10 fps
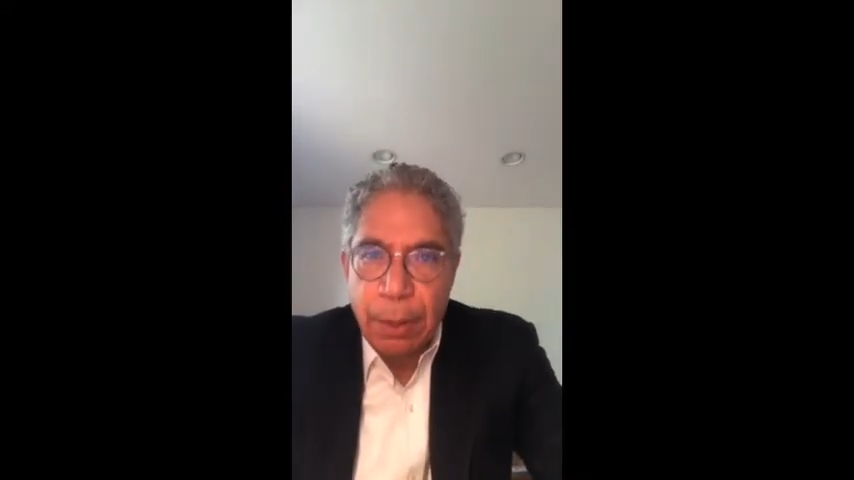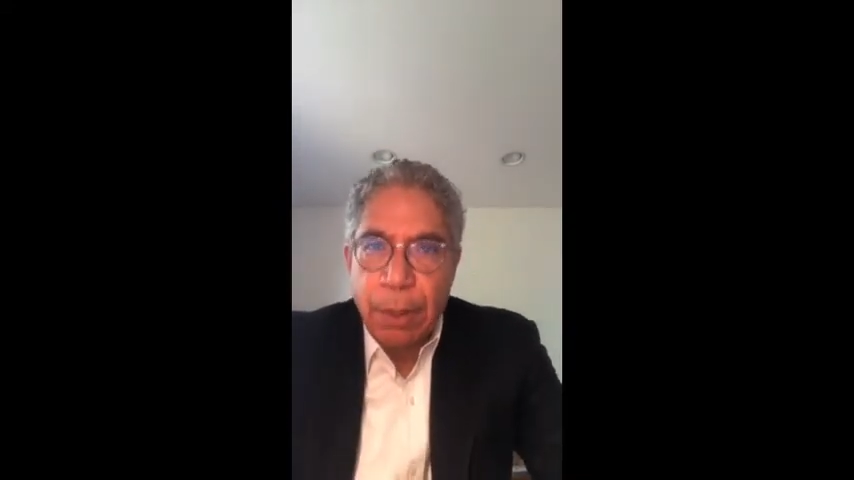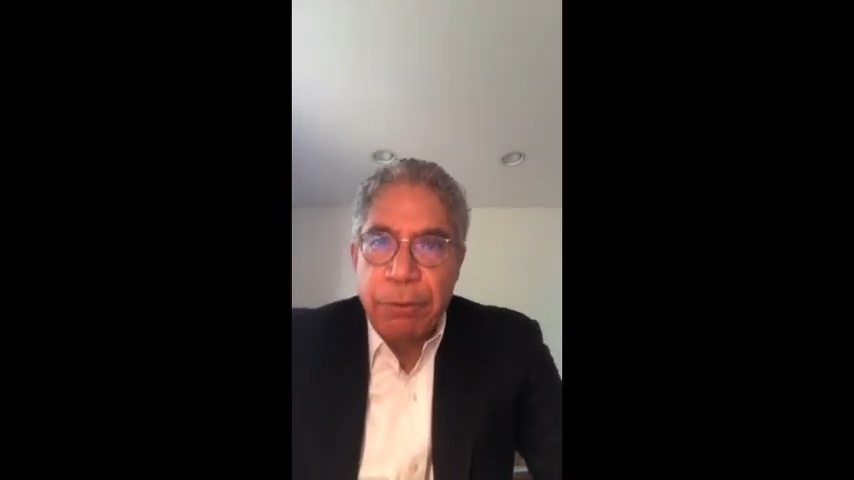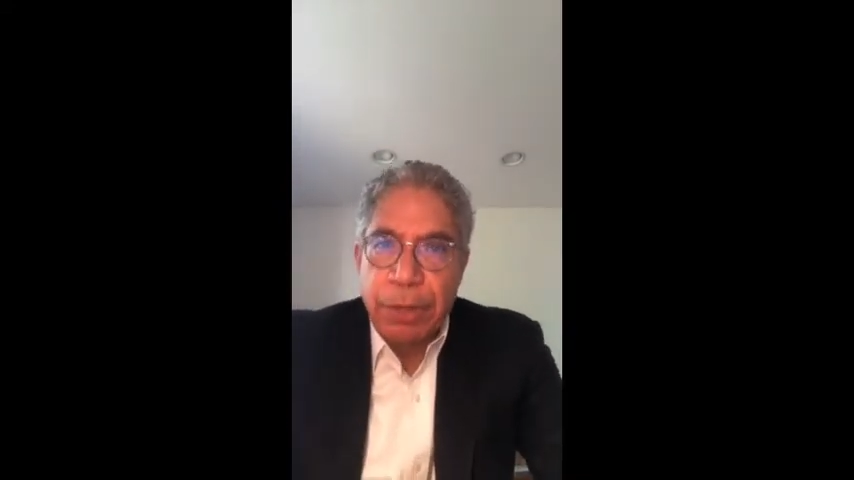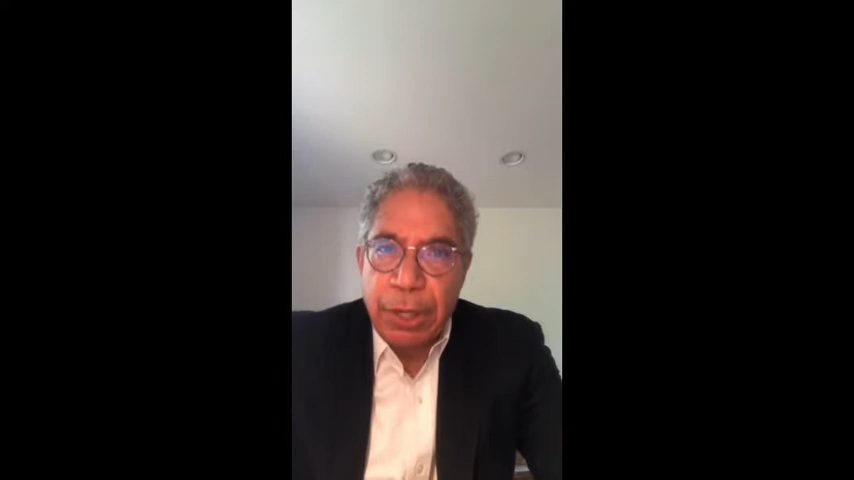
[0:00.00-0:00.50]

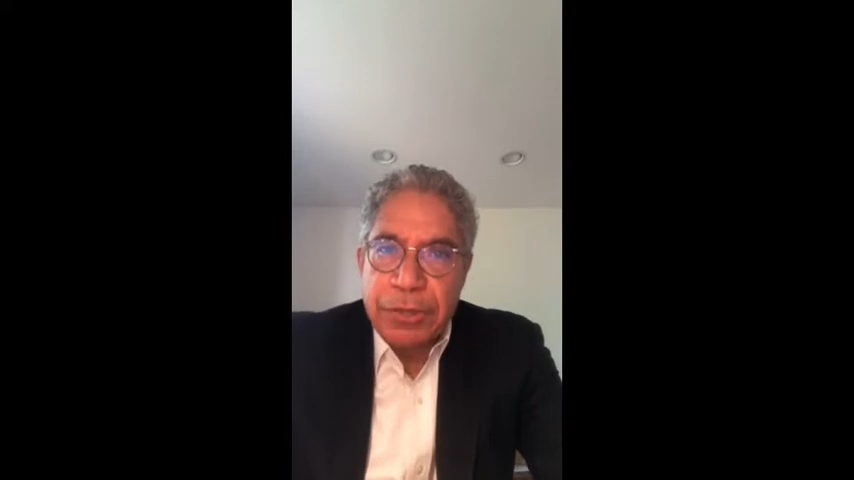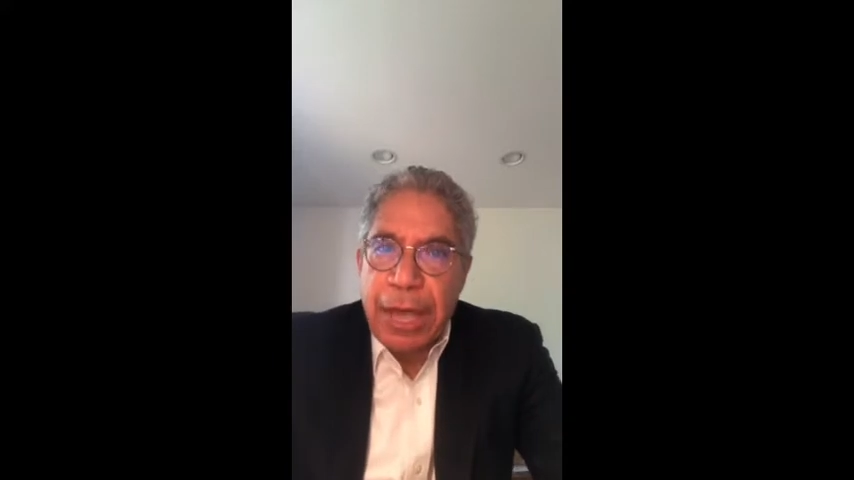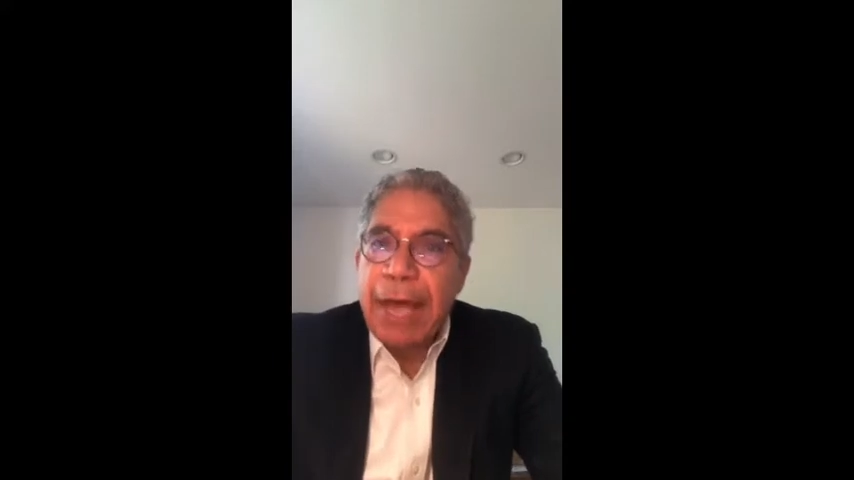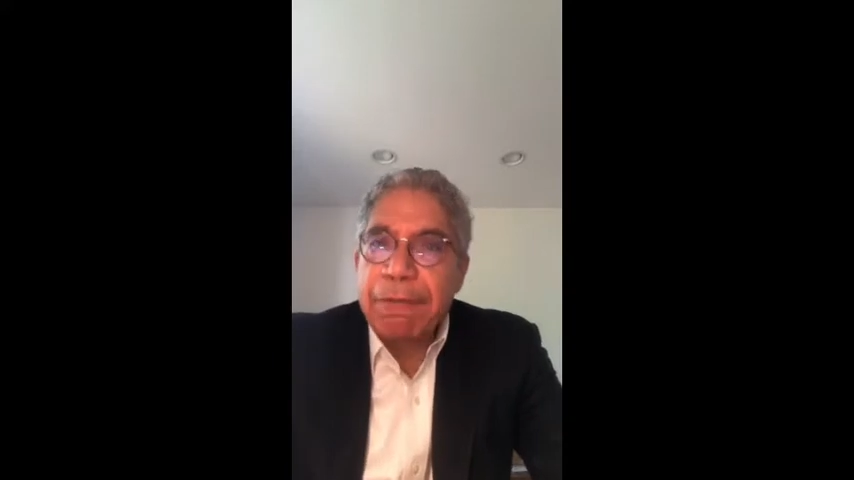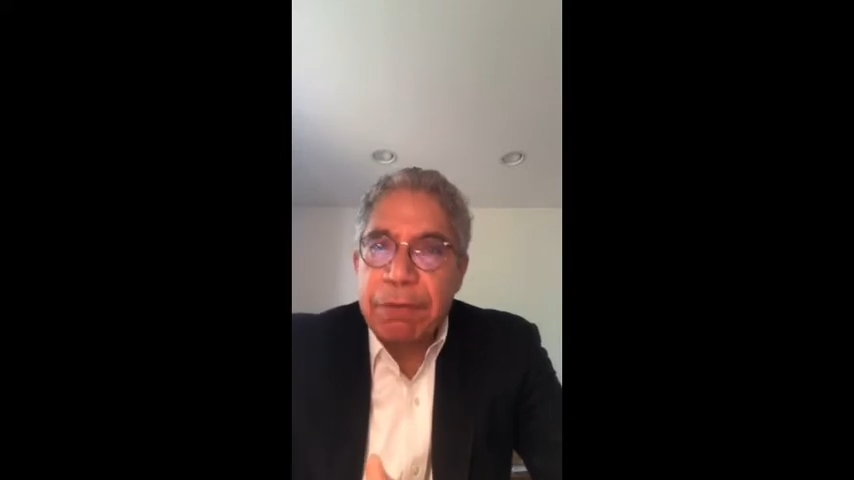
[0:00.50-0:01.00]
We also
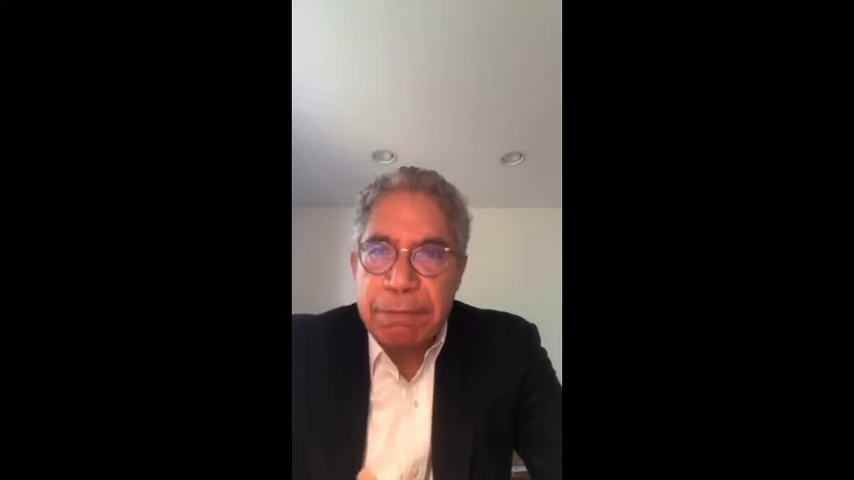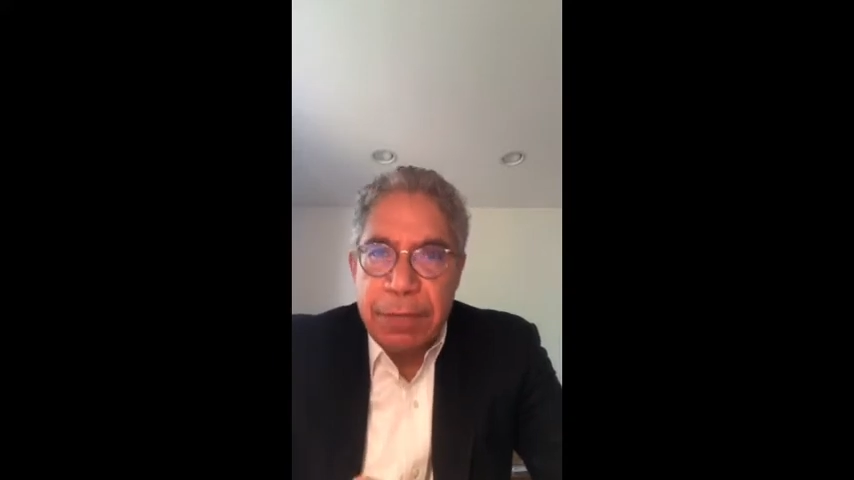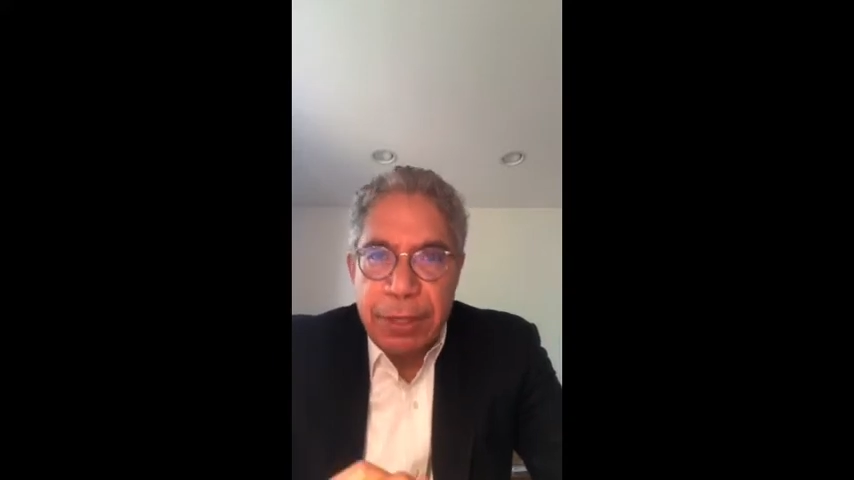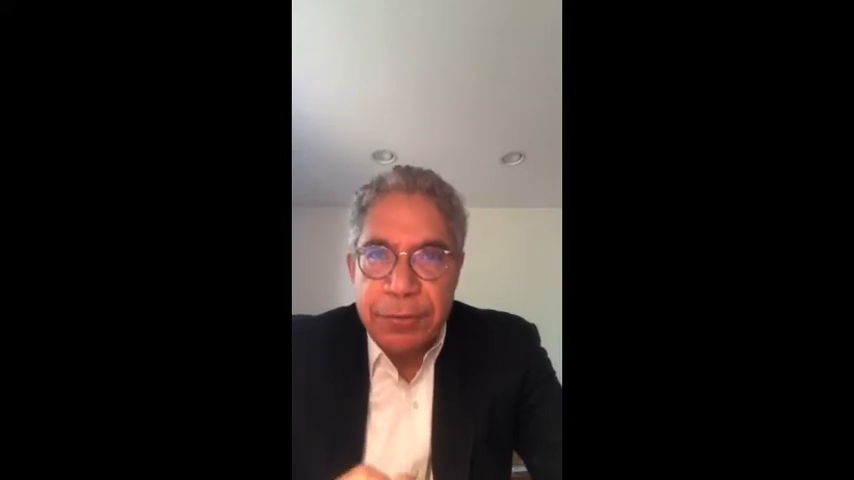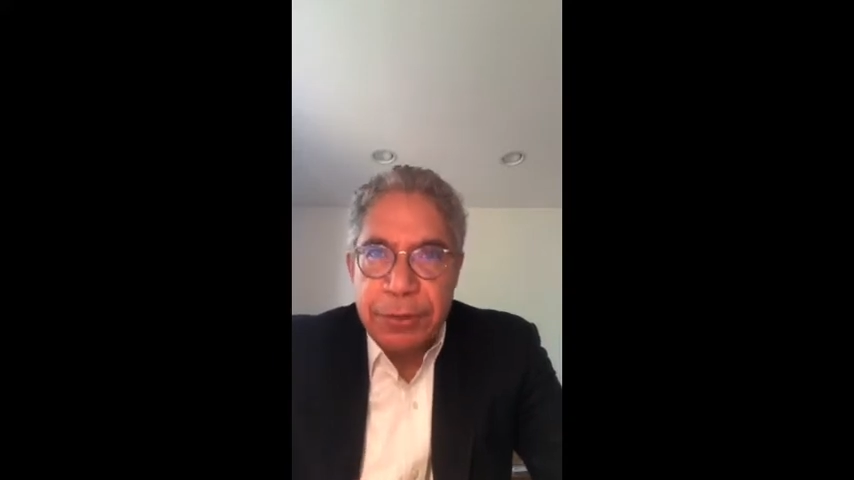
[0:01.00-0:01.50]
have an
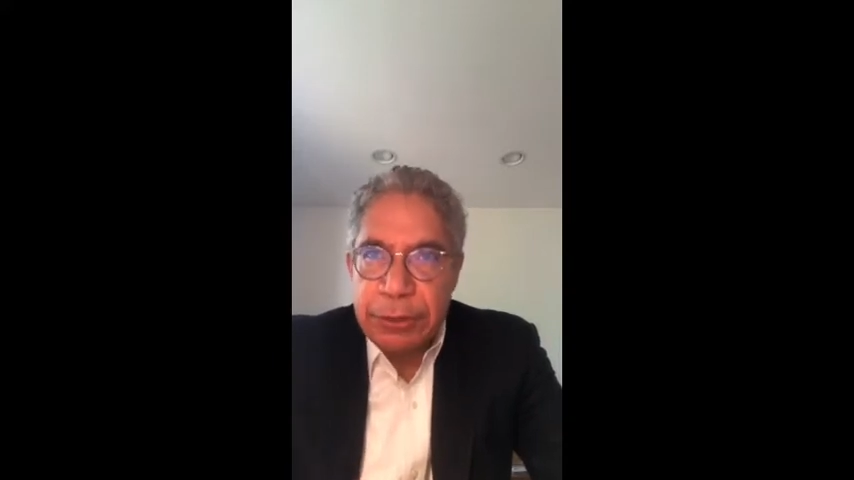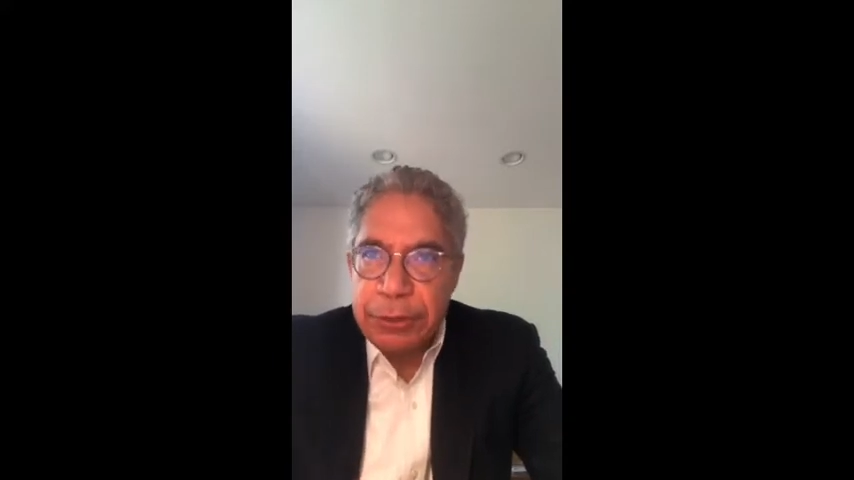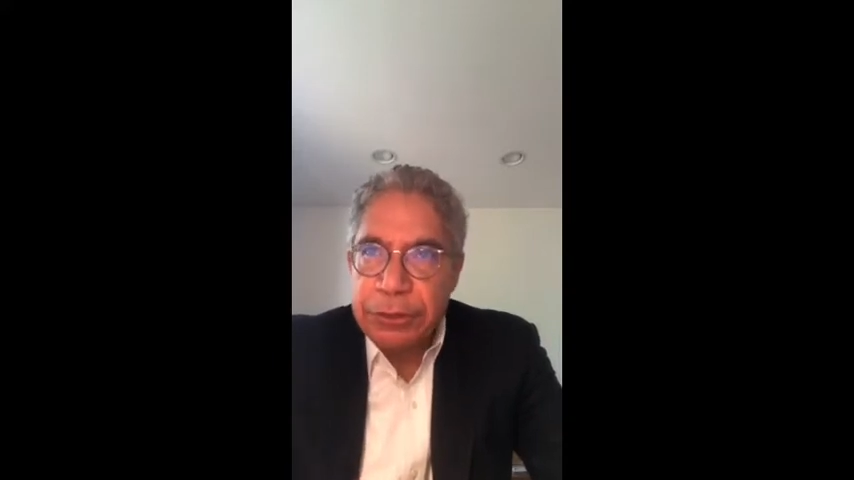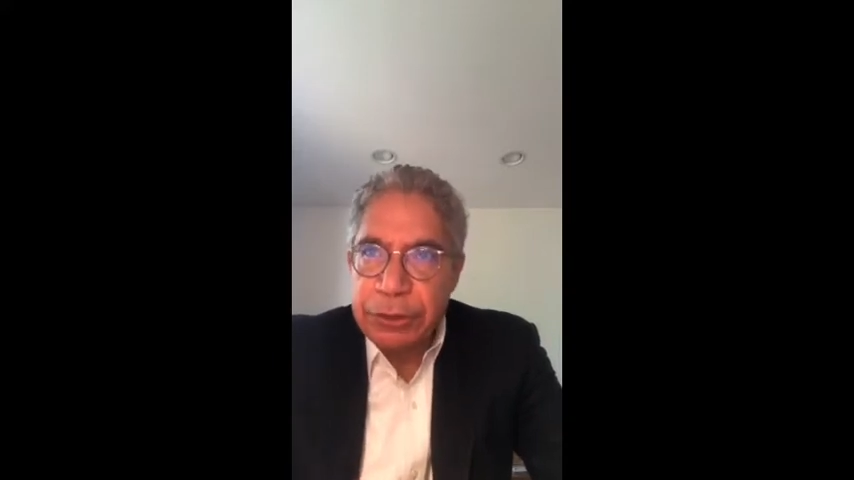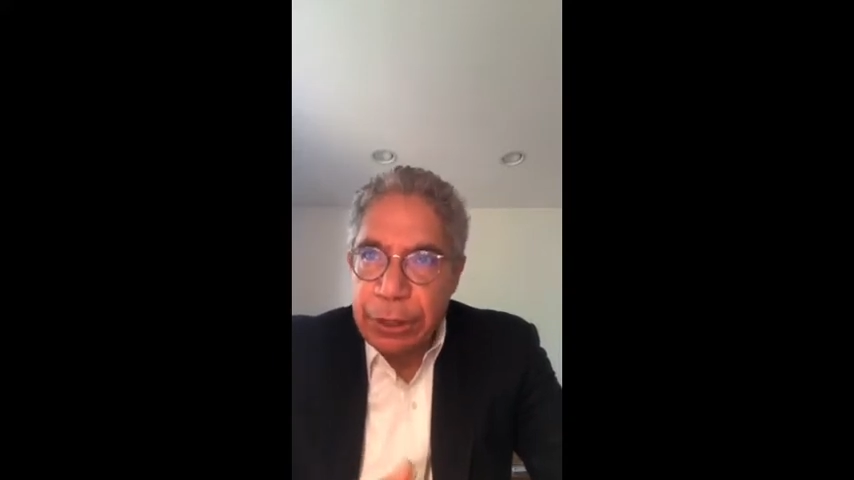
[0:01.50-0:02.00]
amazing list